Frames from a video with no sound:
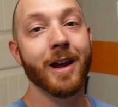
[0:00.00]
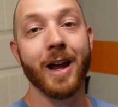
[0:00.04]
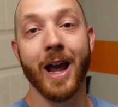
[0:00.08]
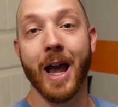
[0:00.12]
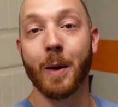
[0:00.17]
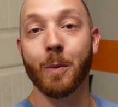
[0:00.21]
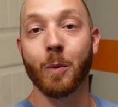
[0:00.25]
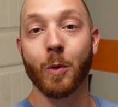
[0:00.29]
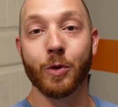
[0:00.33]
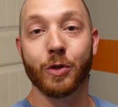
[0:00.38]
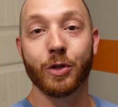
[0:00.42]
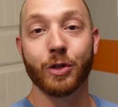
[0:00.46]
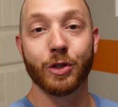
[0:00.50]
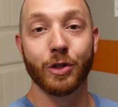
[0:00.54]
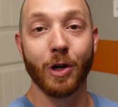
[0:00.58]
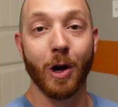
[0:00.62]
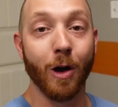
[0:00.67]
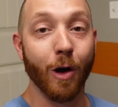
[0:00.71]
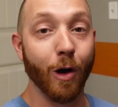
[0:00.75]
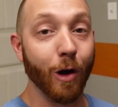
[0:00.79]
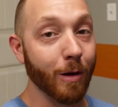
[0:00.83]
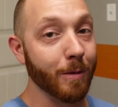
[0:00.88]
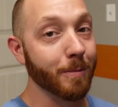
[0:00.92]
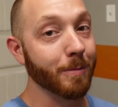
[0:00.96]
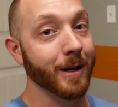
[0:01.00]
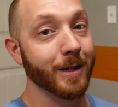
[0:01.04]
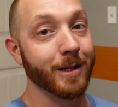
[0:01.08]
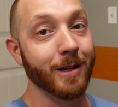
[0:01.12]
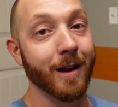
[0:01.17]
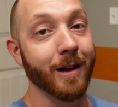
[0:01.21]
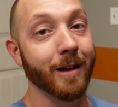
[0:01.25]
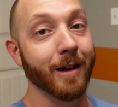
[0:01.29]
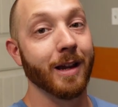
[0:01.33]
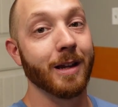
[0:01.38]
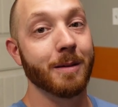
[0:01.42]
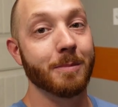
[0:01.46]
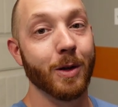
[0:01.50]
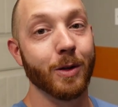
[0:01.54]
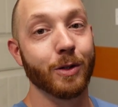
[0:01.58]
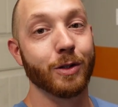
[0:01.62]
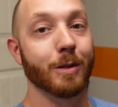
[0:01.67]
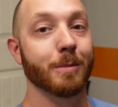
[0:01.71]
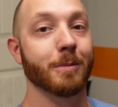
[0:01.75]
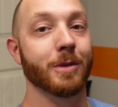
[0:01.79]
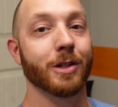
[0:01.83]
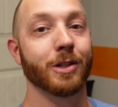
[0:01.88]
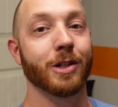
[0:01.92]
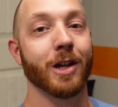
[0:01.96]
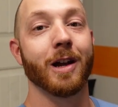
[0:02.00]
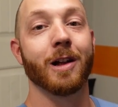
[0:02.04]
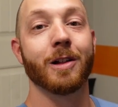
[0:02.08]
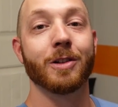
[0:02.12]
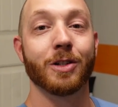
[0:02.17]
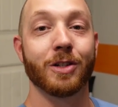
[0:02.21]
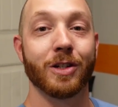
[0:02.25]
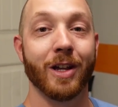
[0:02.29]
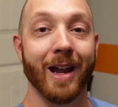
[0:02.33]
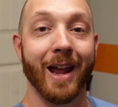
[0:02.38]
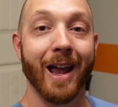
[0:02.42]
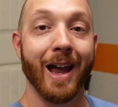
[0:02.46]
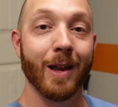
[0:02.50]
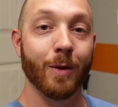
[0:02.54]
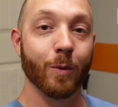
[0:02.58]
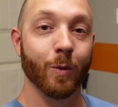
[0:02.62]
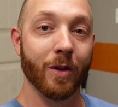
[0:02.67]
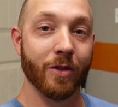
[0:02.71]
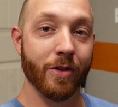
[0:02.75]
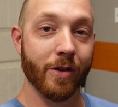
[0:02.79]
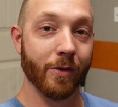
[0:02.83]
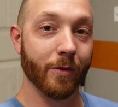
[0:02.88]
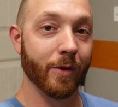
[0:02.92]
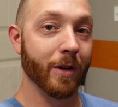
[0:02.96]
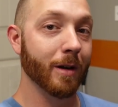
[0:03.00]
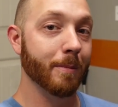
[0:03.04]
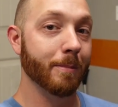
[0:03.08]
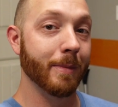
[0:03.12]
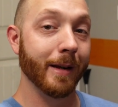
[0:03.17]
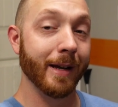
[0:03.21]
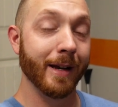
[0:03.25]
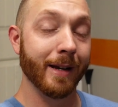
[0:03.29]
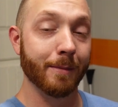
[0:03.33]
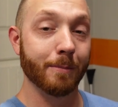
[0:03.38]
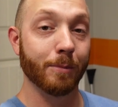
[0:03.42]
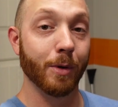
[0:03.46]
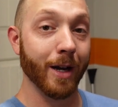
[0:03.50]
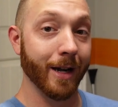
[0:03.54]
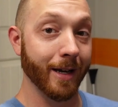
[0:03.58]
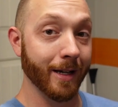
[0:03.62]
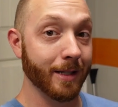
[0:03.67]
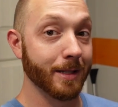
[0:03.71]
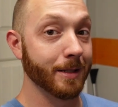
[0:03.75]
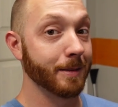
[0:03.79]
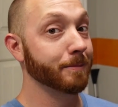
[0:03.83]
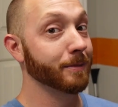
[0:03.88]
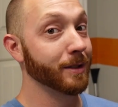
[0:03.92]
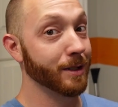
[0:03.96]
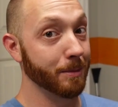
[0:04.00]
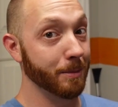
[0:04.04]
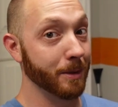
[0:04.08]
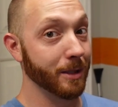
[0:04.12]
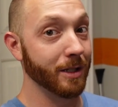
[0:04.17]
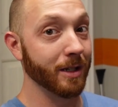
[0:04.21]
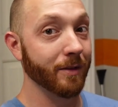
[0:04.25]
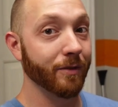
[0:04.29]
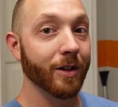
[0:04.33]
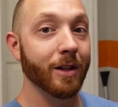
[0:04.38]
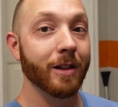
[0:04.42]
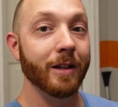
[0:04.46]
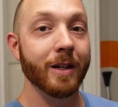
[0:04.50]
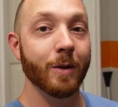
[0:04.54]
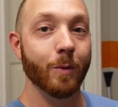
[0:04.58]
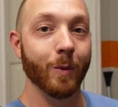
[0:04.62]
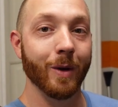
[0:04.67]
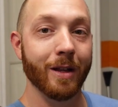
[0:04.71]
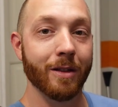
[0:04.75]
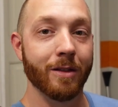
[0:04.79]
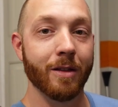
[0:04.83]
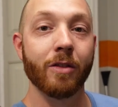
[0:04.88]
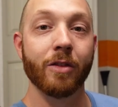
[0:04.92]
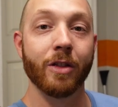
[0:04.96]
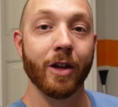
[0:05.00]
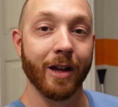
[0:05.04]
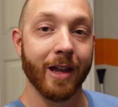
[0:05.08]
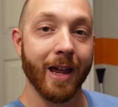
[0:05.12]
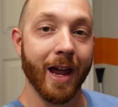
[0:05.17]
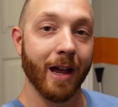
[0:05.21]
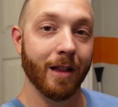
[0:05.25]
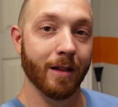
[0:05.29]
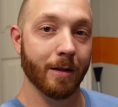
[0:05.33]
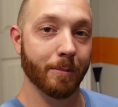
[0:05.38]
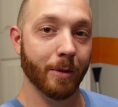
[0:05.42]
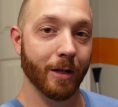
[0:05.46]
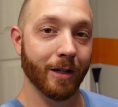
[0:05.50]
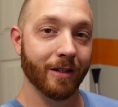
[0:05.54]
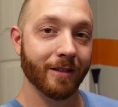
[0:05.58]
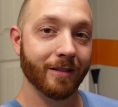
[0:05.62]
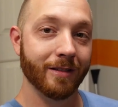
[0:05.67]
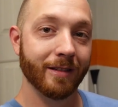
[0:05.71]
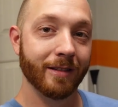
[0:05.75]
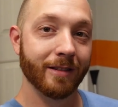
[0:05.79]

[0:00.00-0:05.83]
And we'll start by talking about some of the challenges I had with the rear brakes, specifically with the caliper.